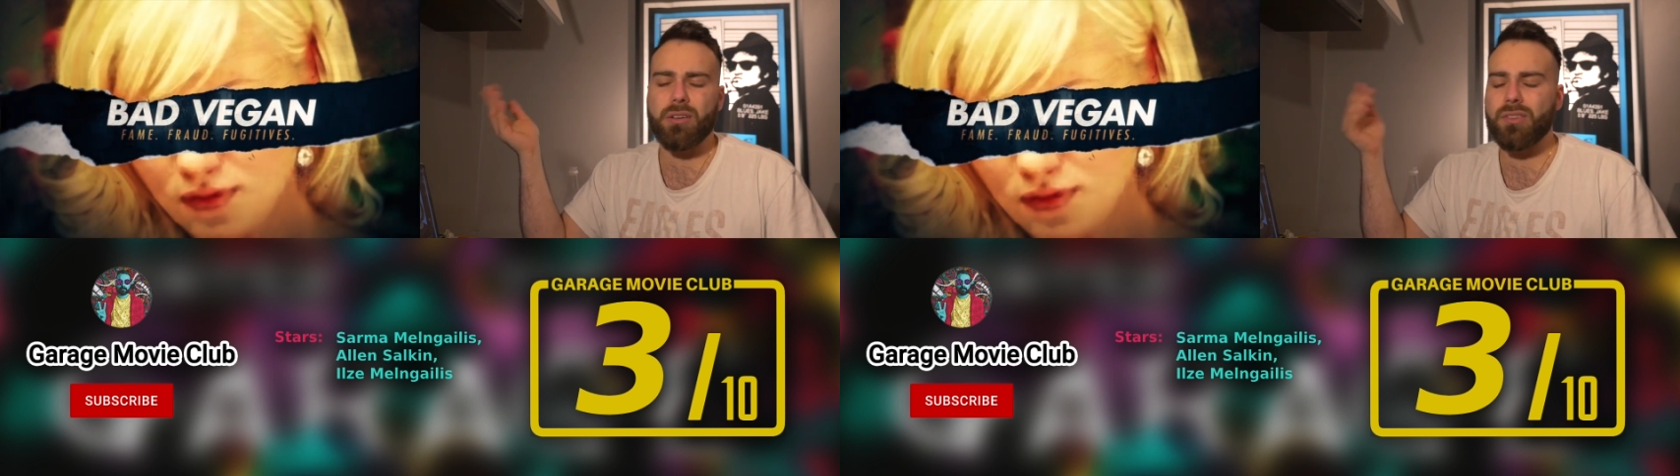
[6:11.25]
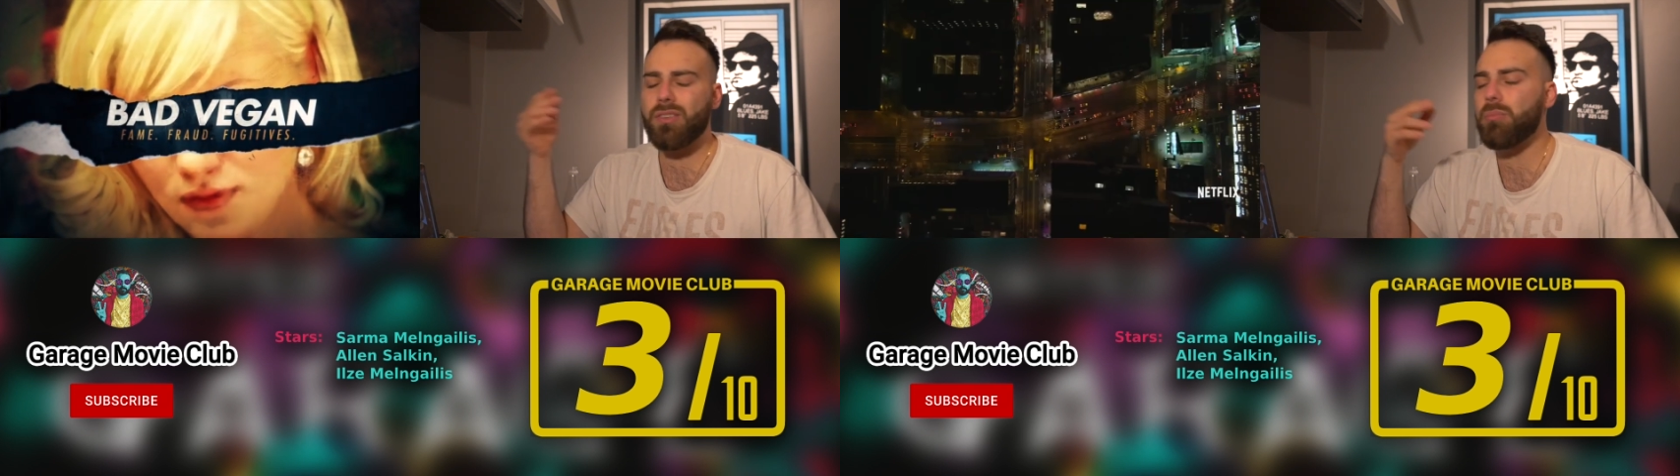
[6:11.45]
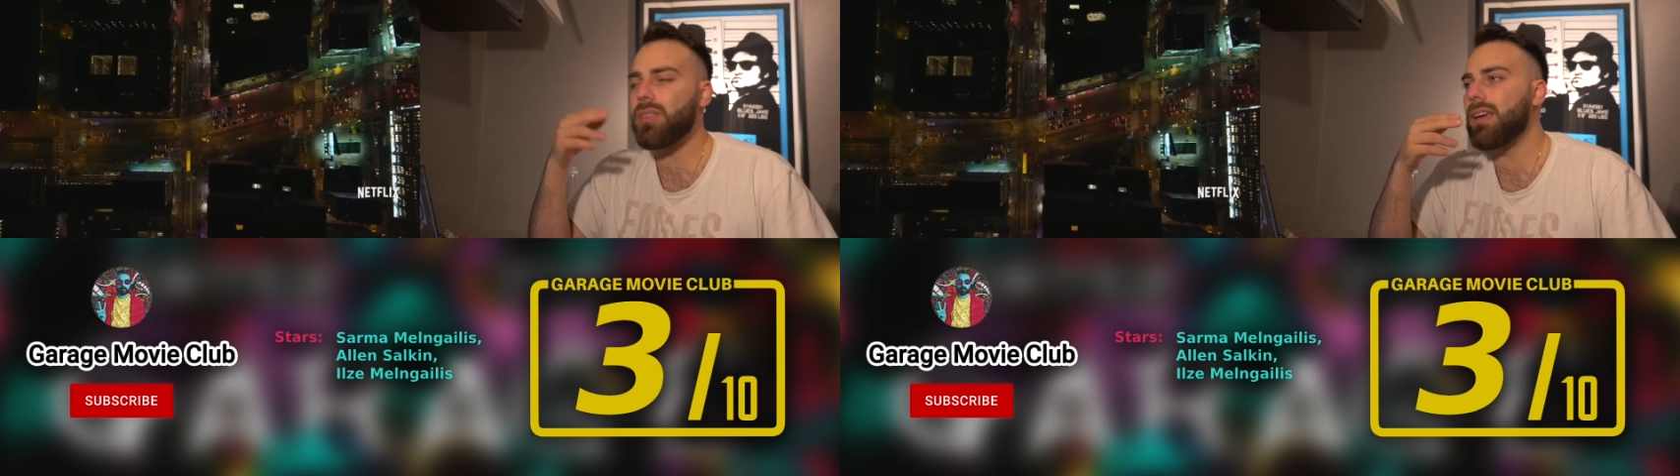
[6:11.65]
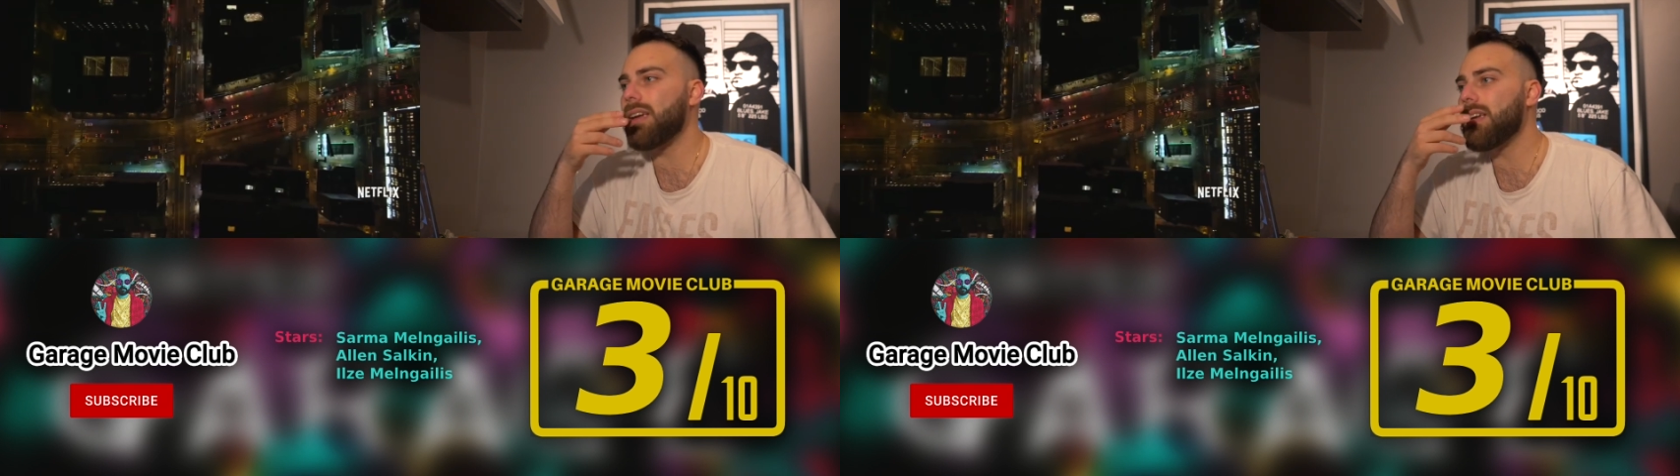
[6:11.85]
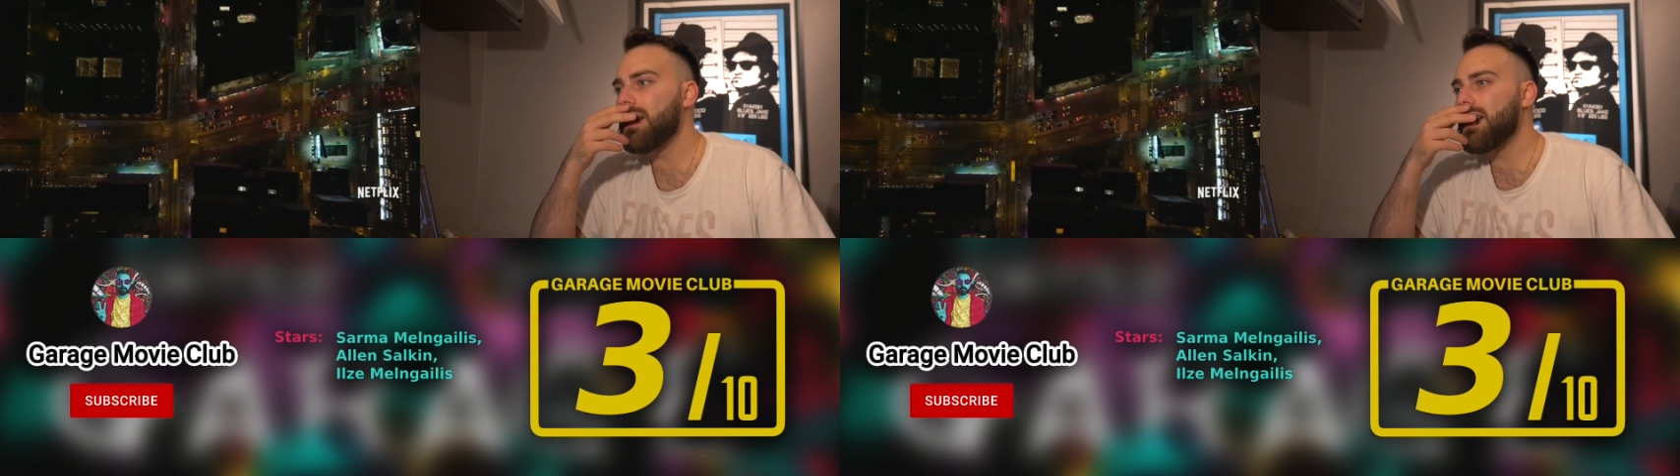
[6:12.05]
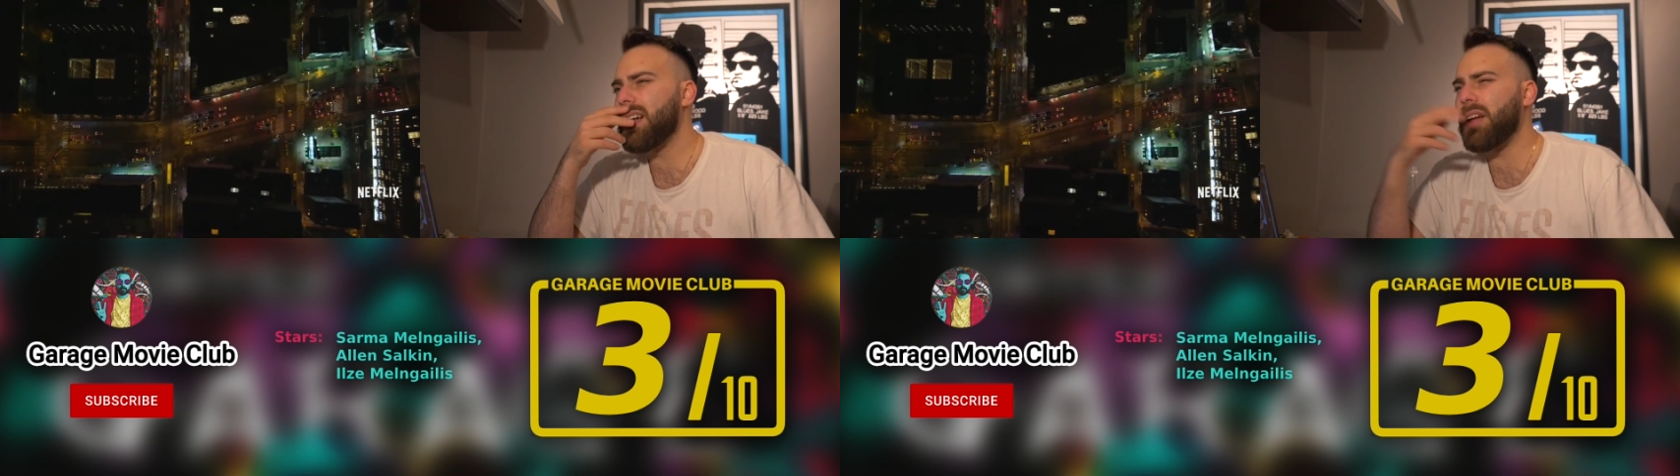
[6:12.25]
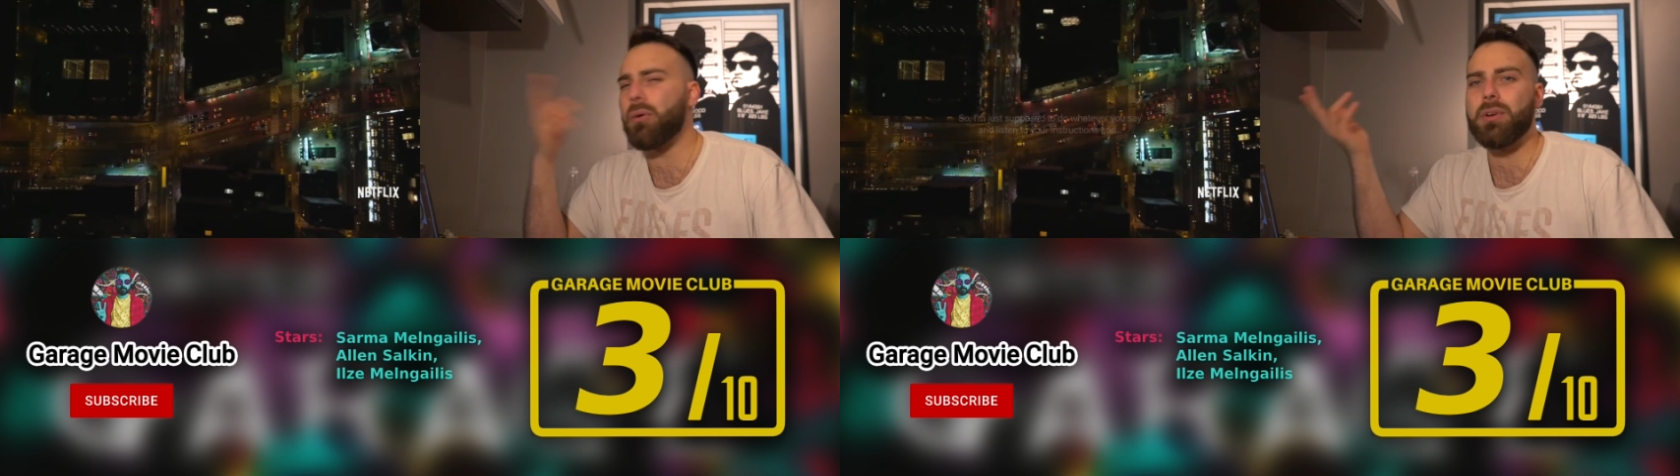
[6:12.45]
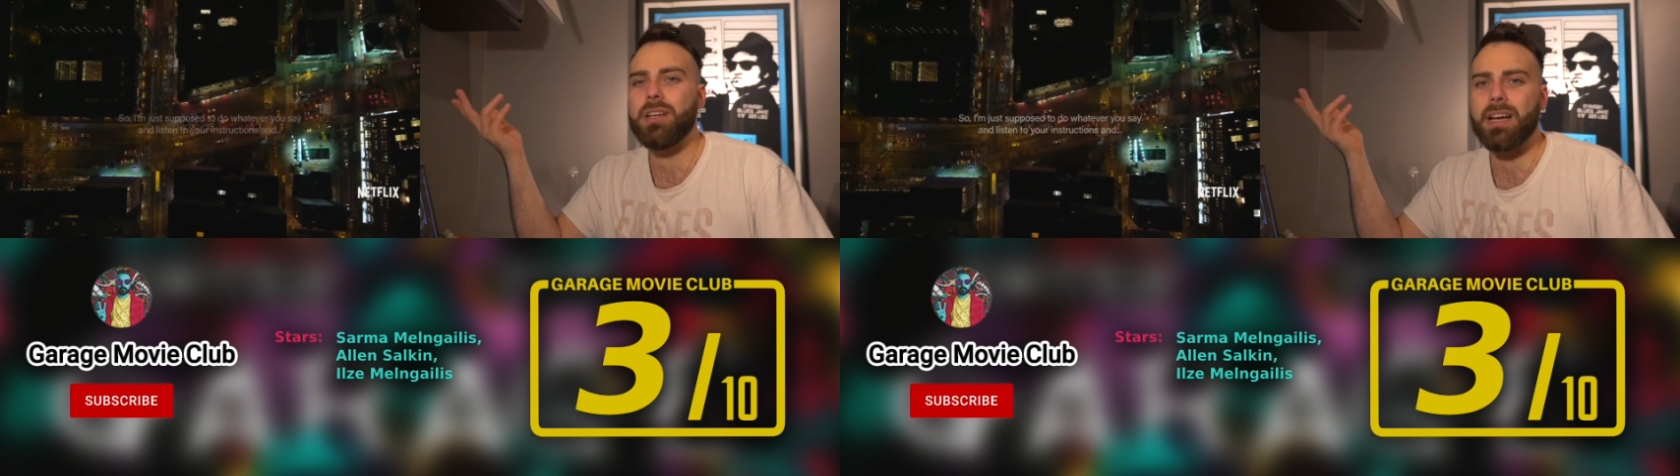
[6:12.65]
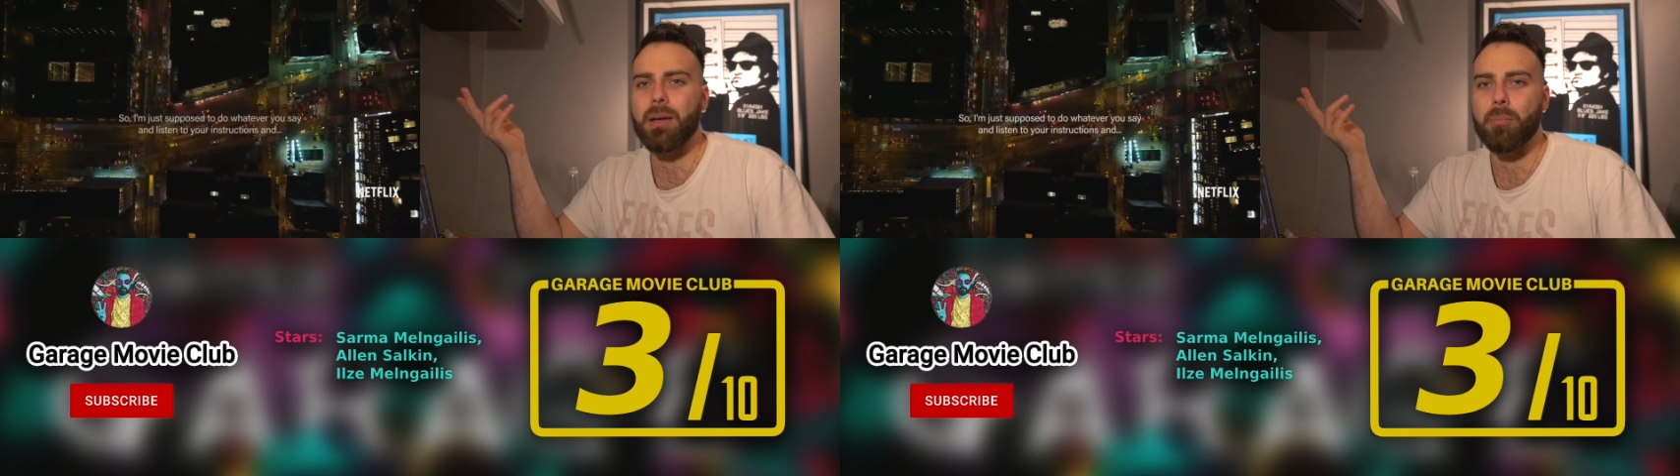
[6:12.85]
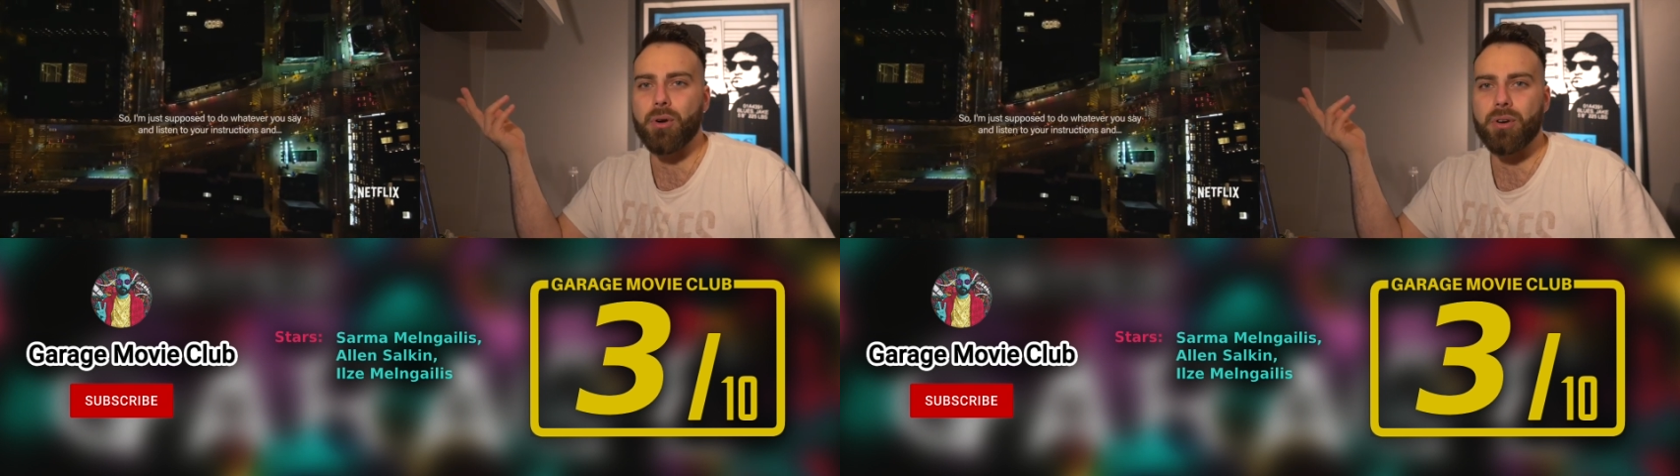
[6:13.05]
or something. I don't really like
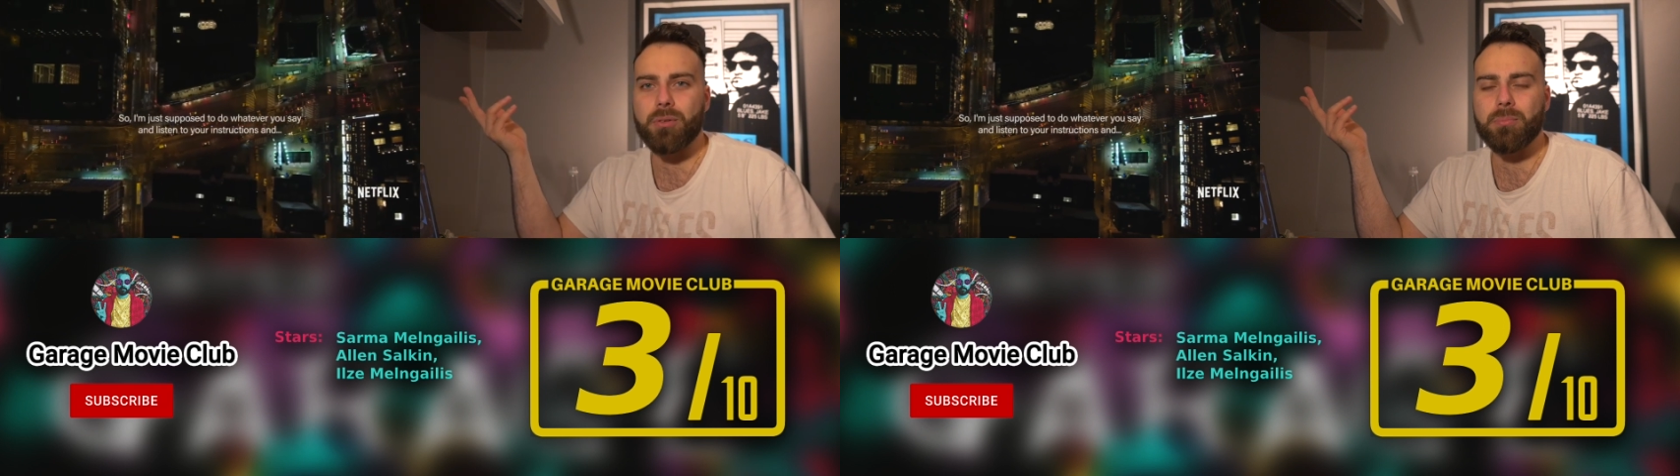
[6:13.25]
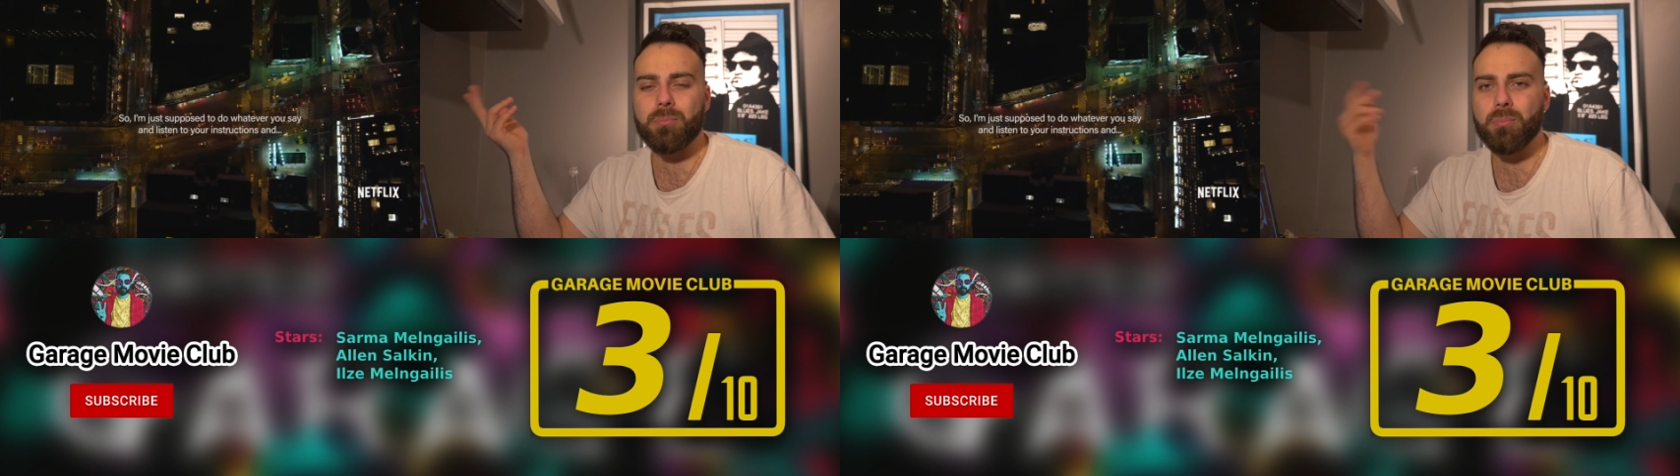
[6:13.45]
murder